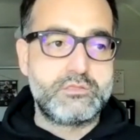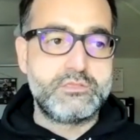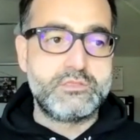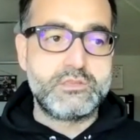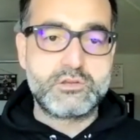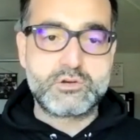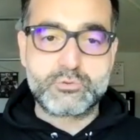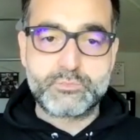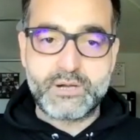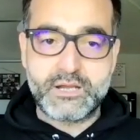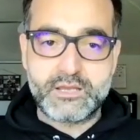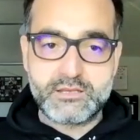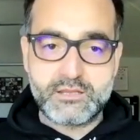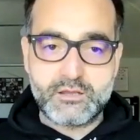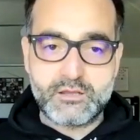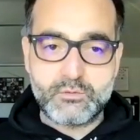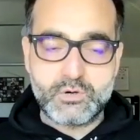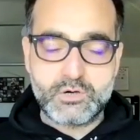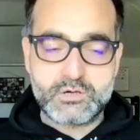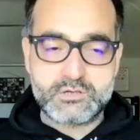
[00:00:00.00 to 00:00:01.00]
Nearby
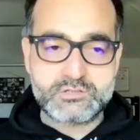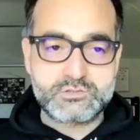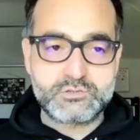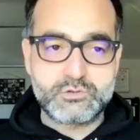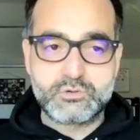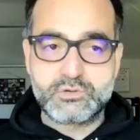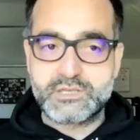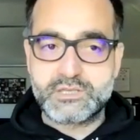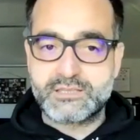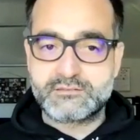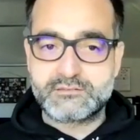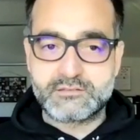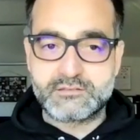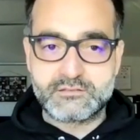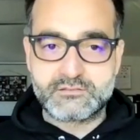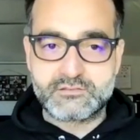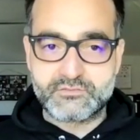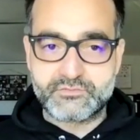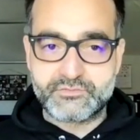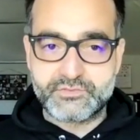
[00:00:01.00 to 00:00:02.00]
networks don't get to
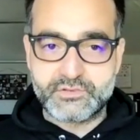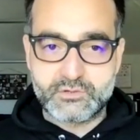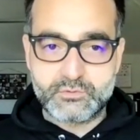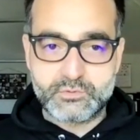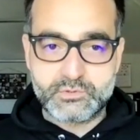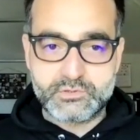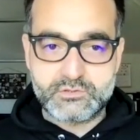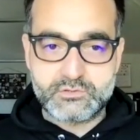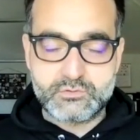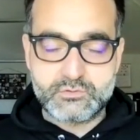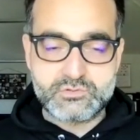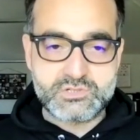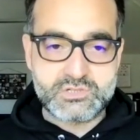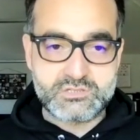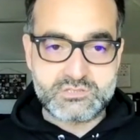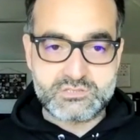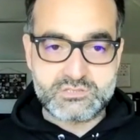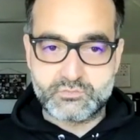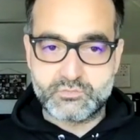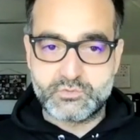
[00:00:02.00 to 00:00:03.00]
interfere with you,
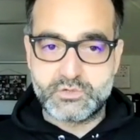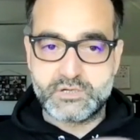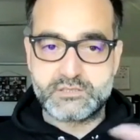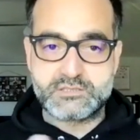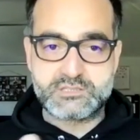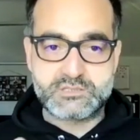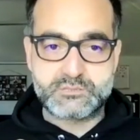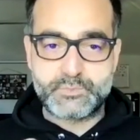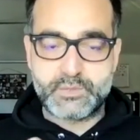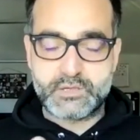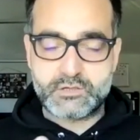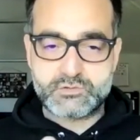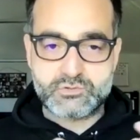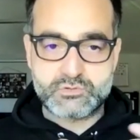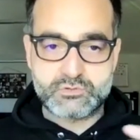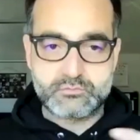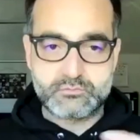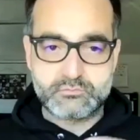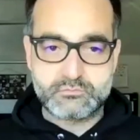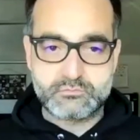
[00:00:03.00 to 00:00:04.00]
just the way the
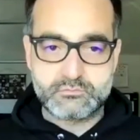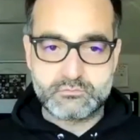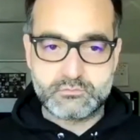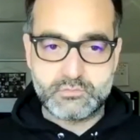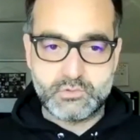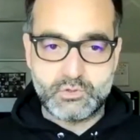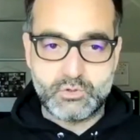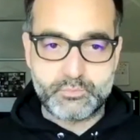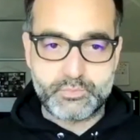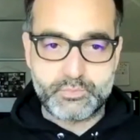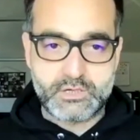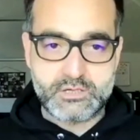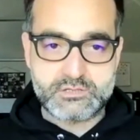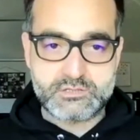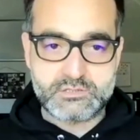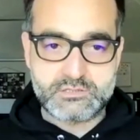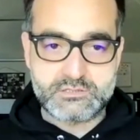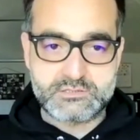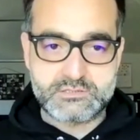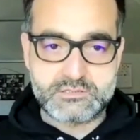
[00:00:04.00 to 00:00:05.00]
spectrum
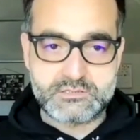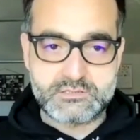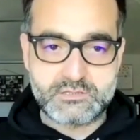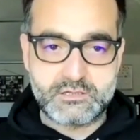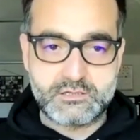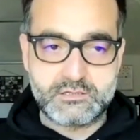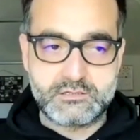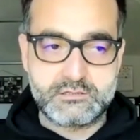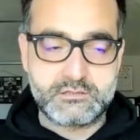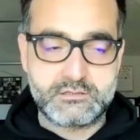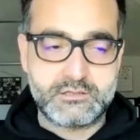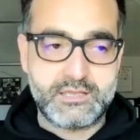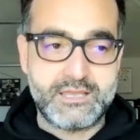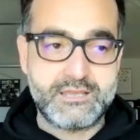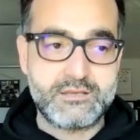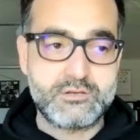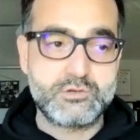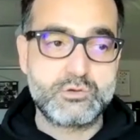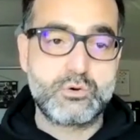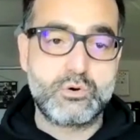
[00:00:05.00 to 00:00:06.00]
operation is designed,
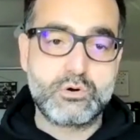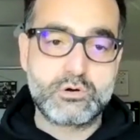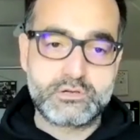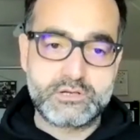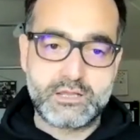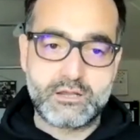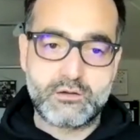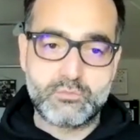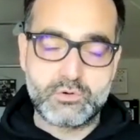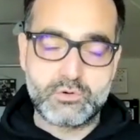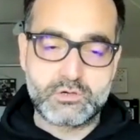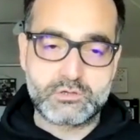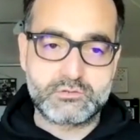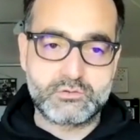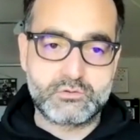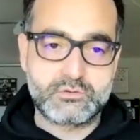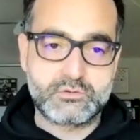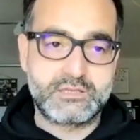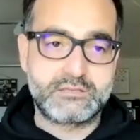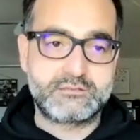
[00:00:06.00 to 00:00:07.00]
and your network
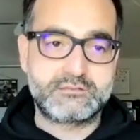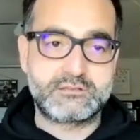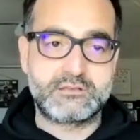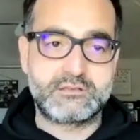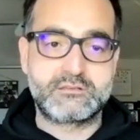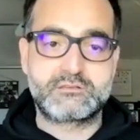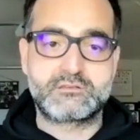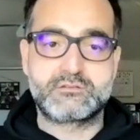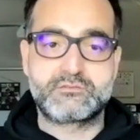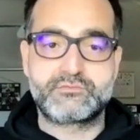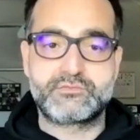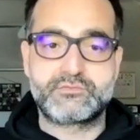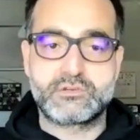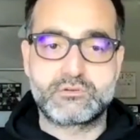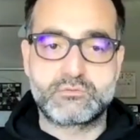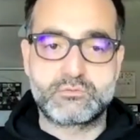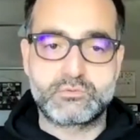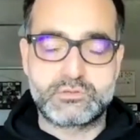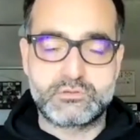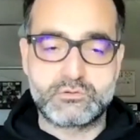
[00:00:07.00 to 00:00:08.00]
don't get to
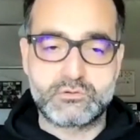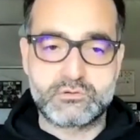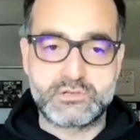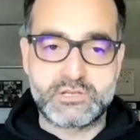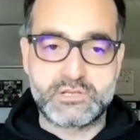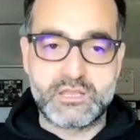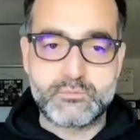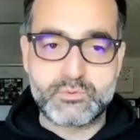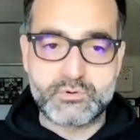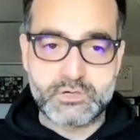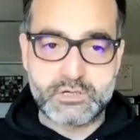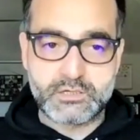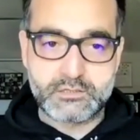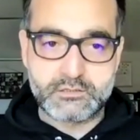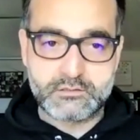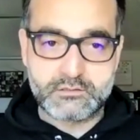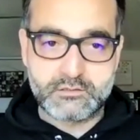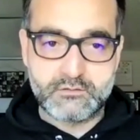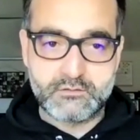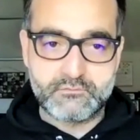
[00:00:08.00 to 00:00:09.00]
interfere with your
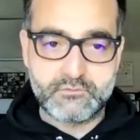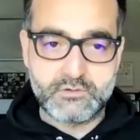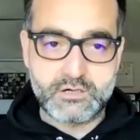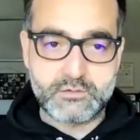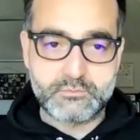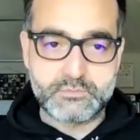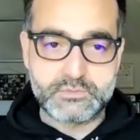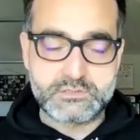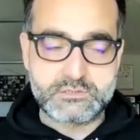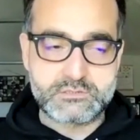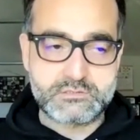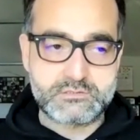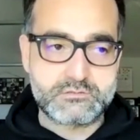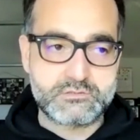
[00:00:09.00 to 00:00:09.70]
neighboring environments.